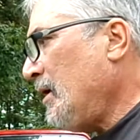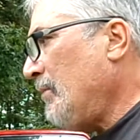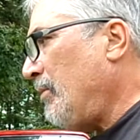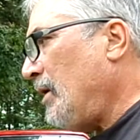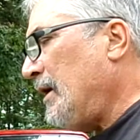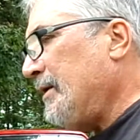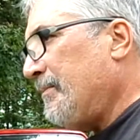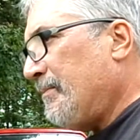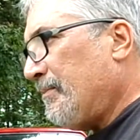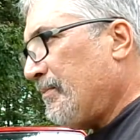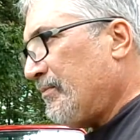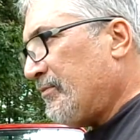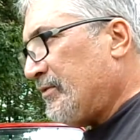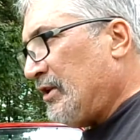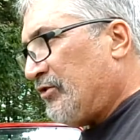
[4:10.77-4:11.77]
But
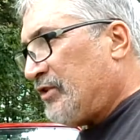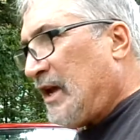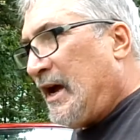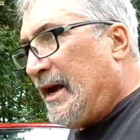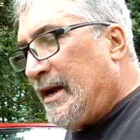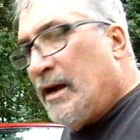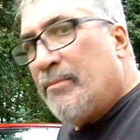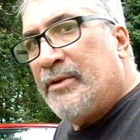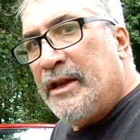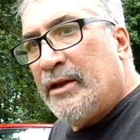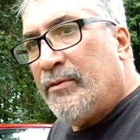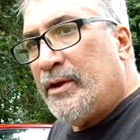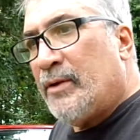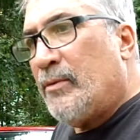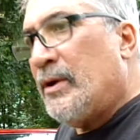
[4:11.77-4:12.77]
this guy I'm
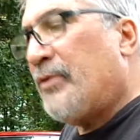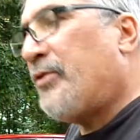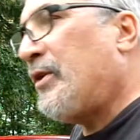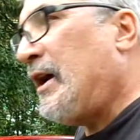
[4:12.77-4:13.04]
dealing with,